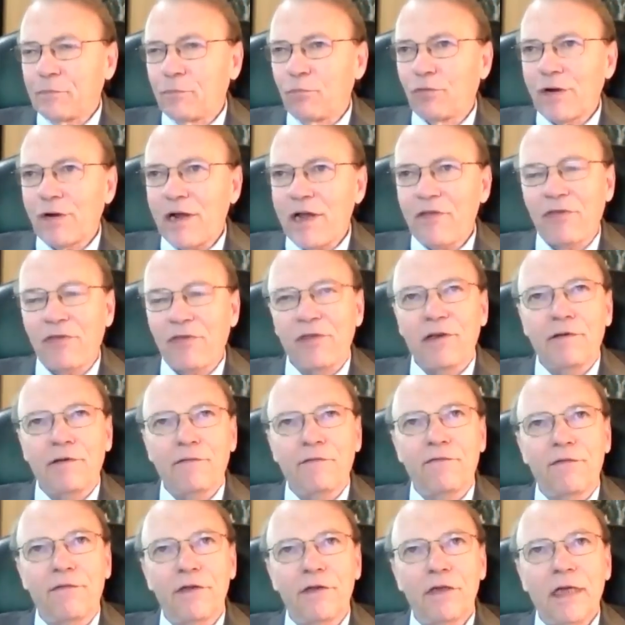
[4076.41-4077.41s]
breath
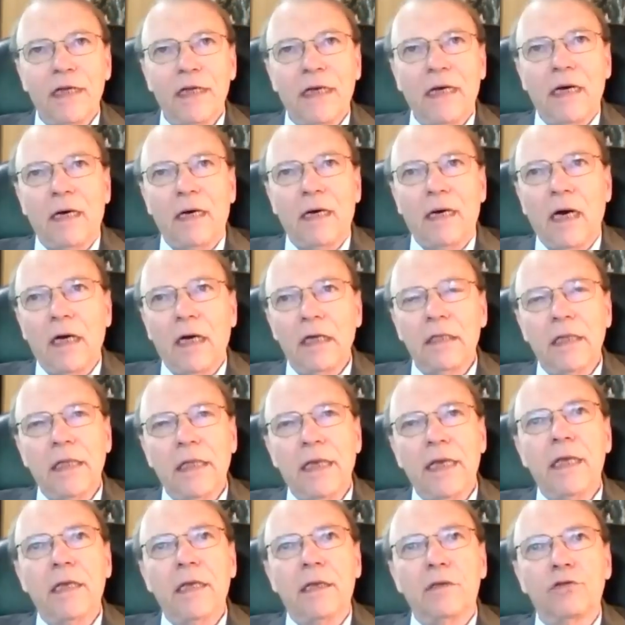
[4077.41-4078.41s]
of
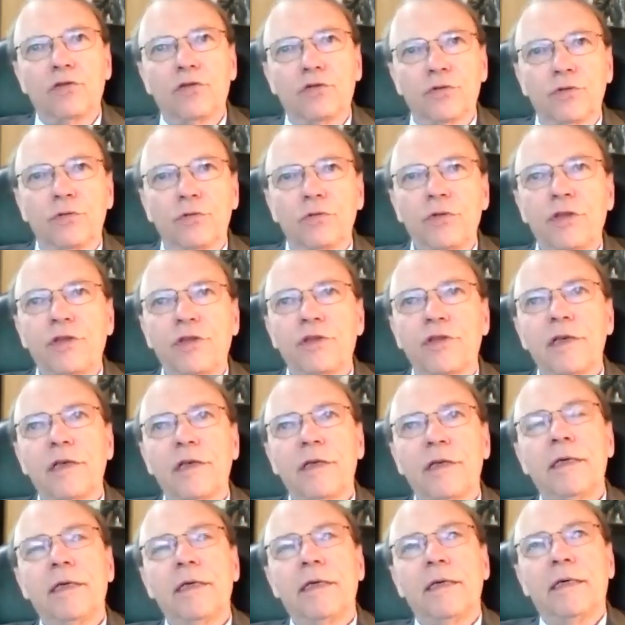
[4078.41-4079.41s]
ugly truth
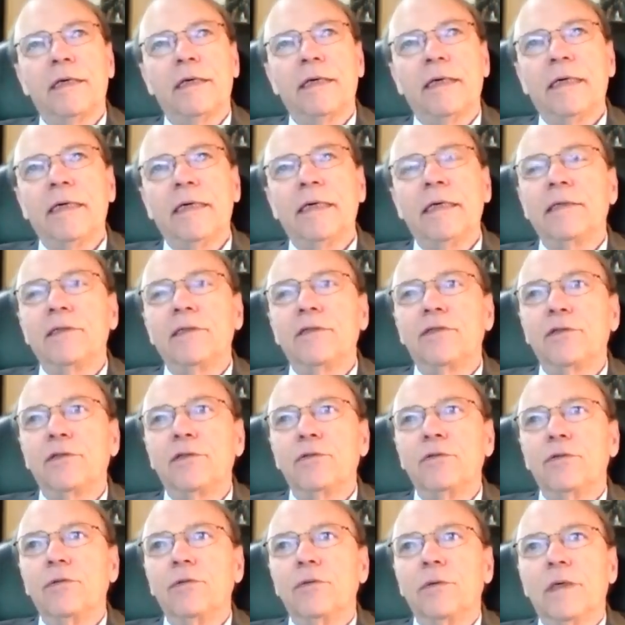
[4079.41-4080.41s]

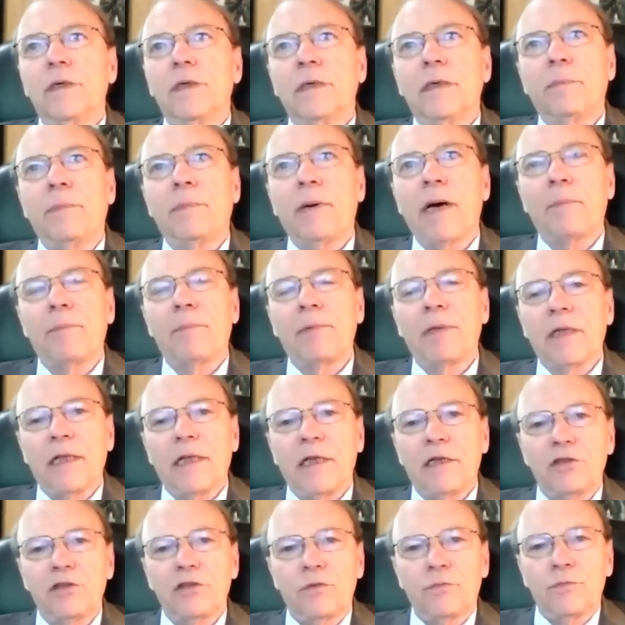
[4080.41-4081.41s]
to a
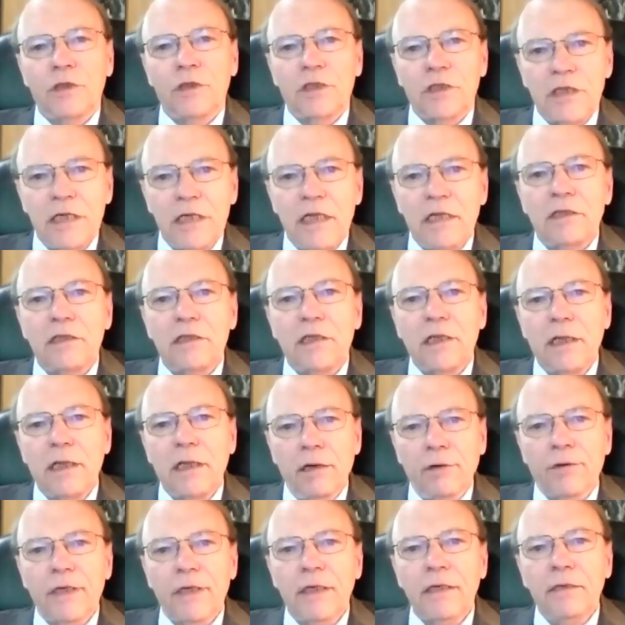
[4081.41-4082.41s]
population which needs to
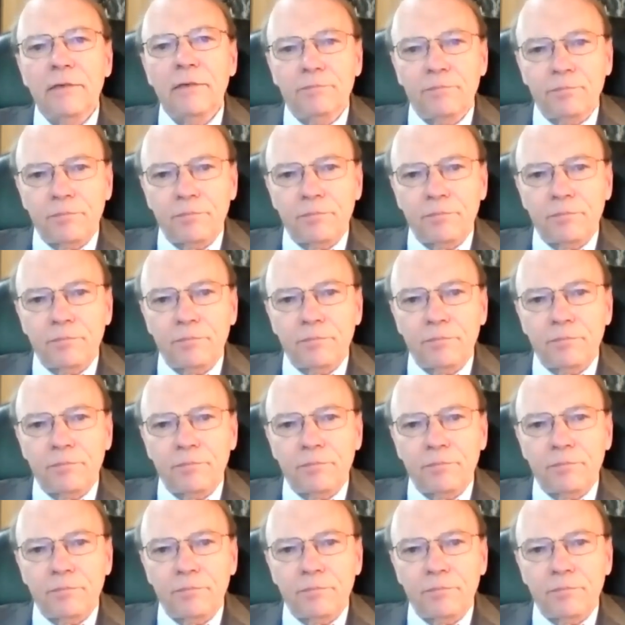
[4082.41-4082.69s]
hear it.